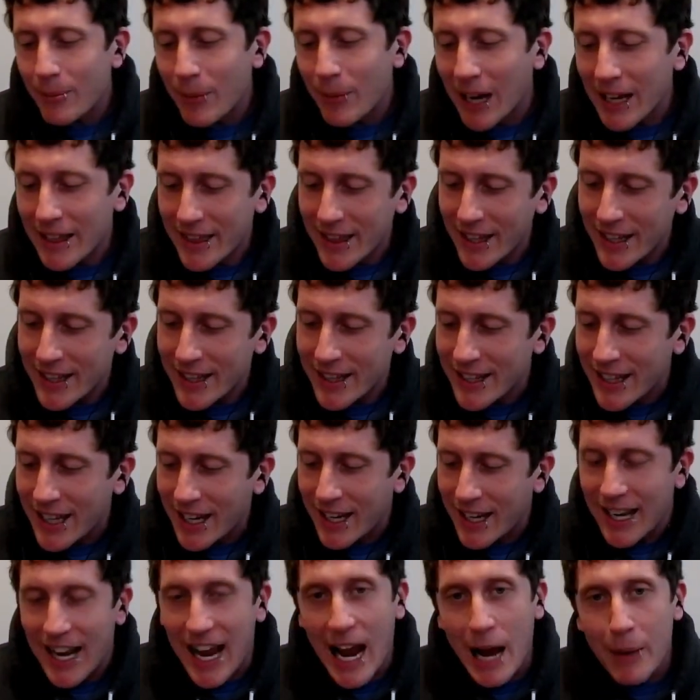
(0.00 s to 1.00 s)
I think
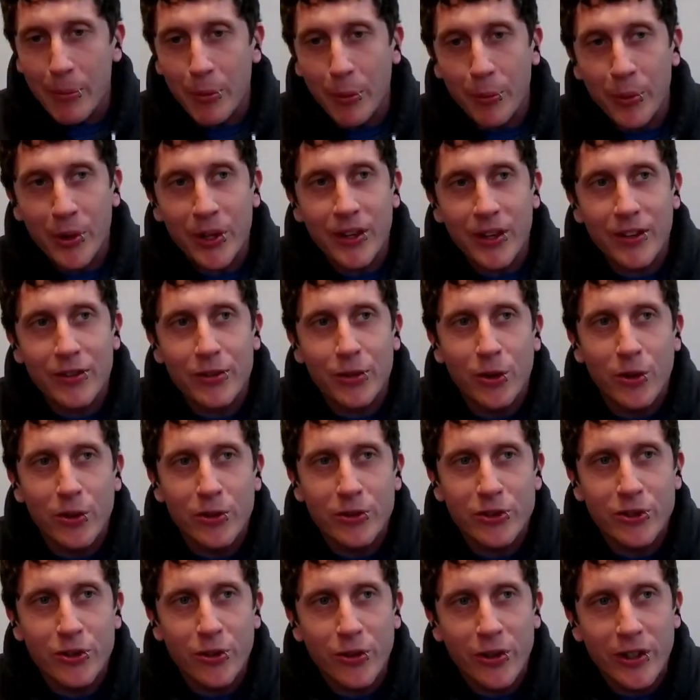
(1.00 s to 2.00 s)
that can happen, but this whole
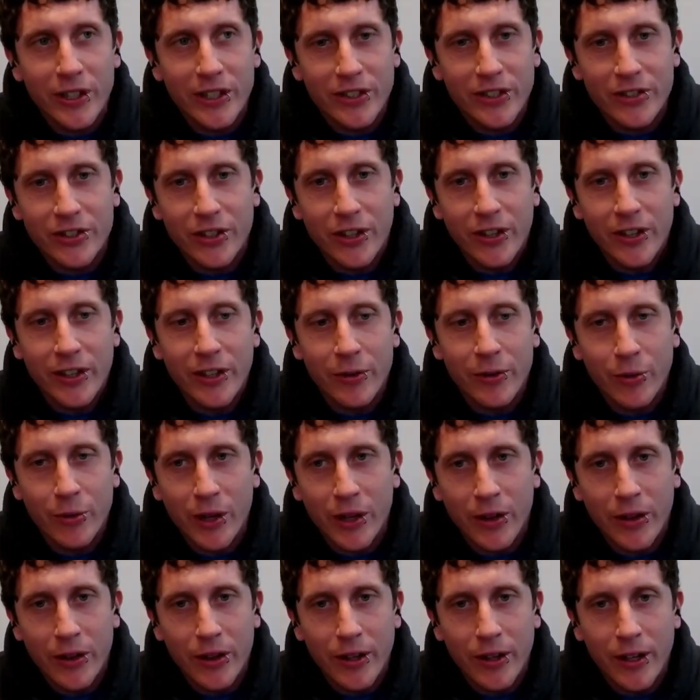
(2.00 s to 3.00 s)
story started
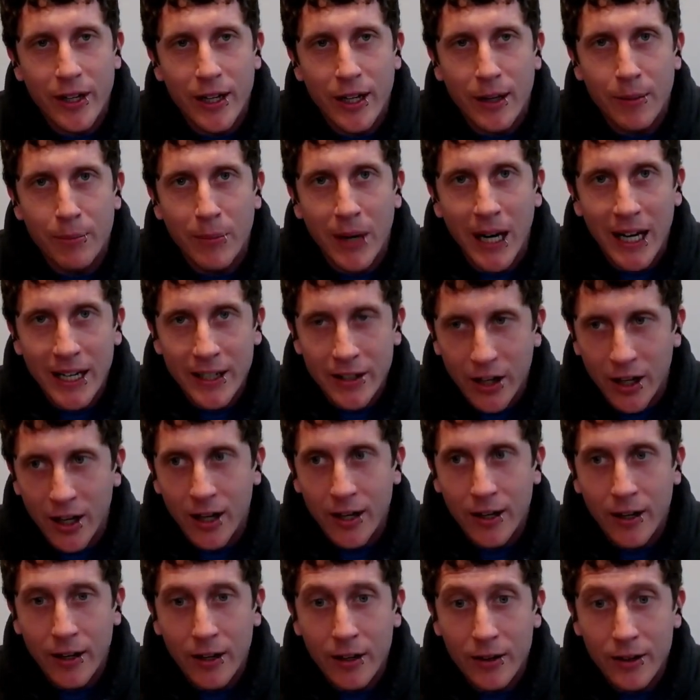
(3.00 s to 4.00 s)
with my
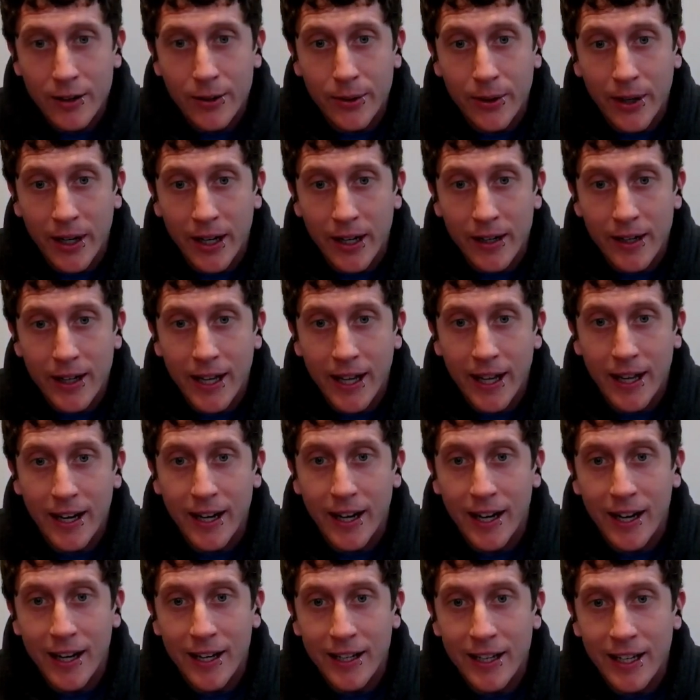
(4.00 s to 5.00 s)
dog, Lua,
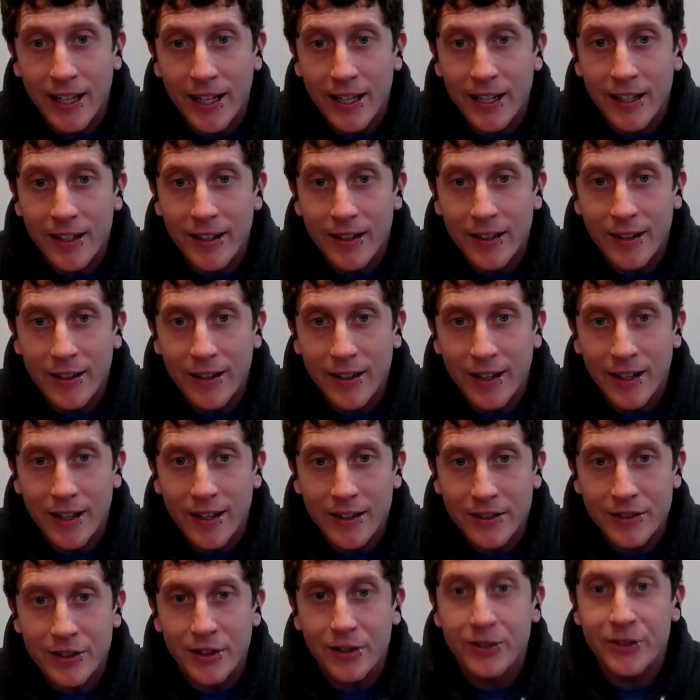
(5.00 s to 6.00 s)
cannot eat,
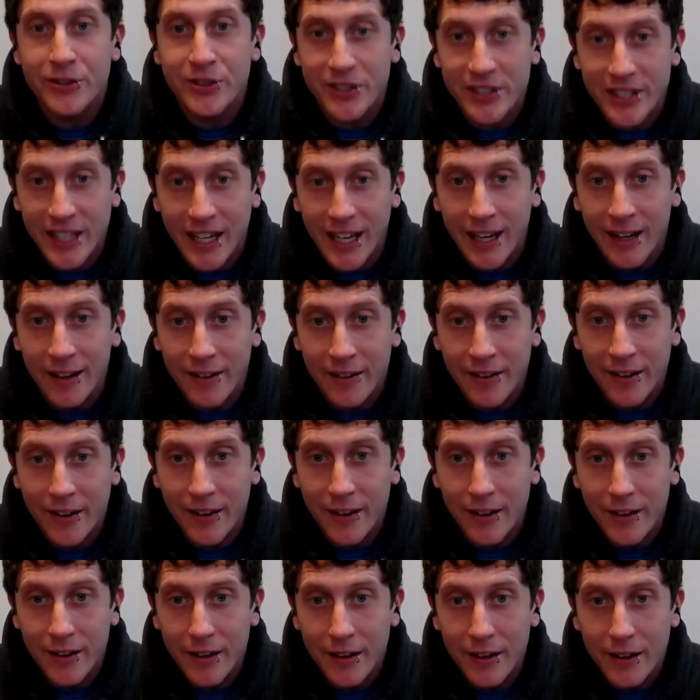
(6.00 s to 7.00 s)
is allergic to eggs.
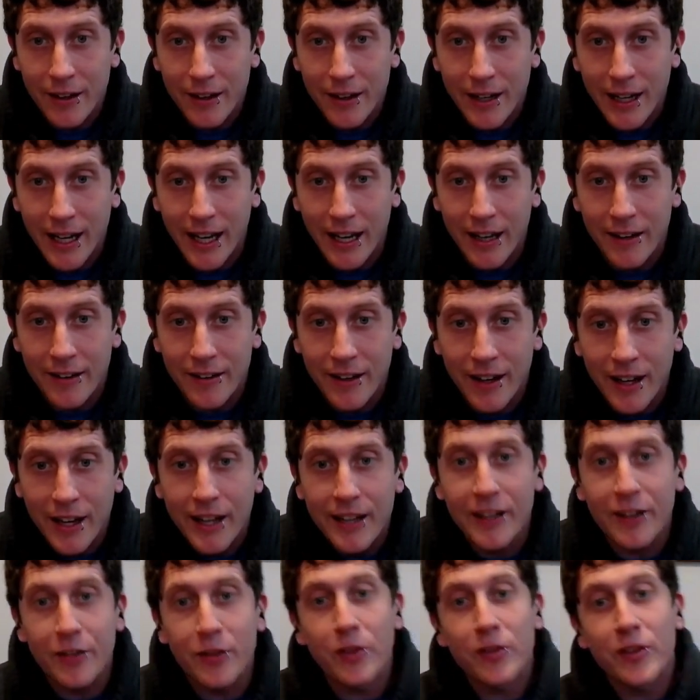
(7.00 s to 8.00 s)
And
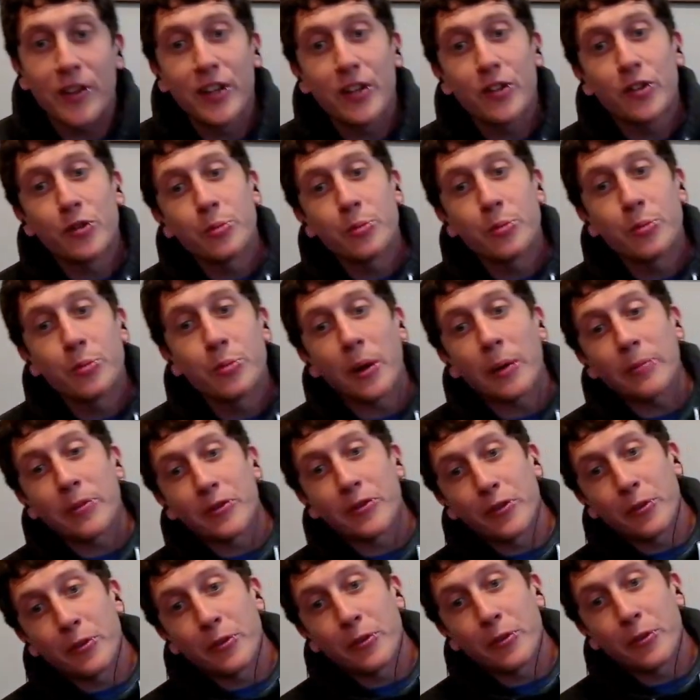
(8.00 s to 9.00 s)
this is a huge bummer
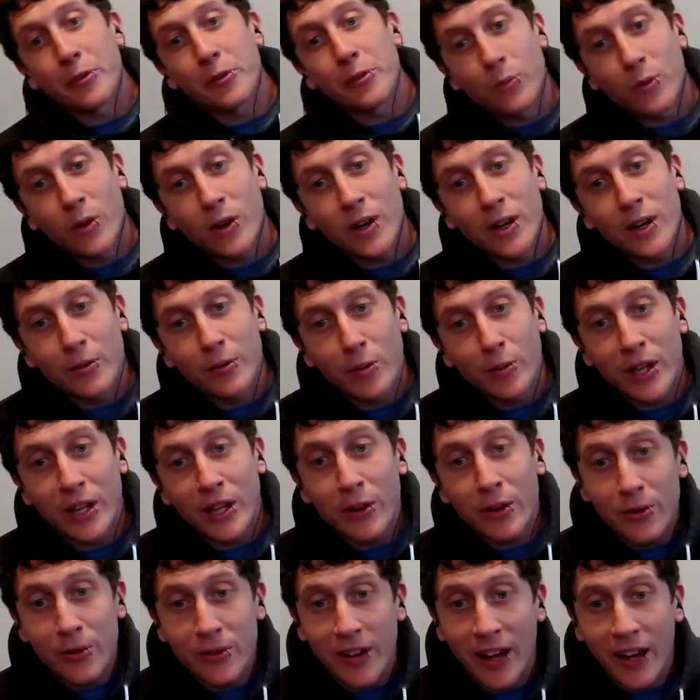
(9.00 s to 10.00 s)
for me because one,
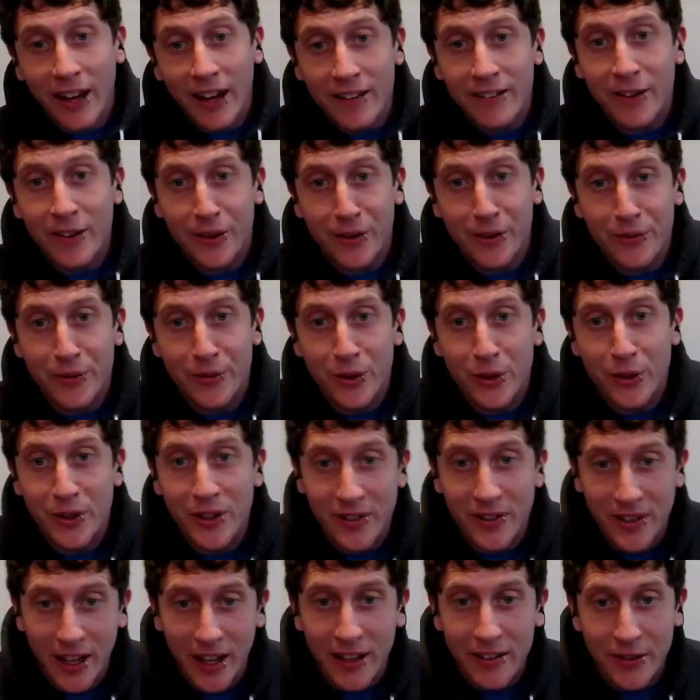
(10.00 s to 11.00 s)
we use eggs in our food
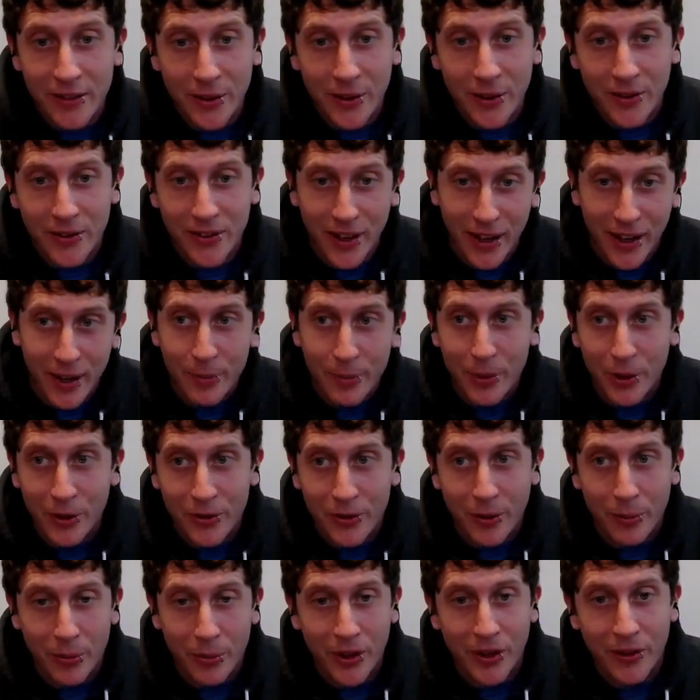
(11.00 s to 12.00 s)
because eggs are the second most
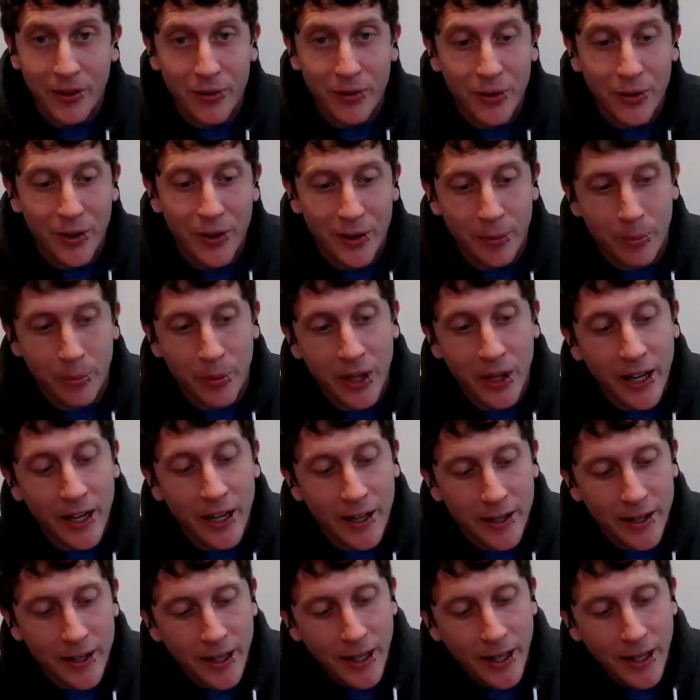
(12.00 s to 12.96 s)
complete food on the planet.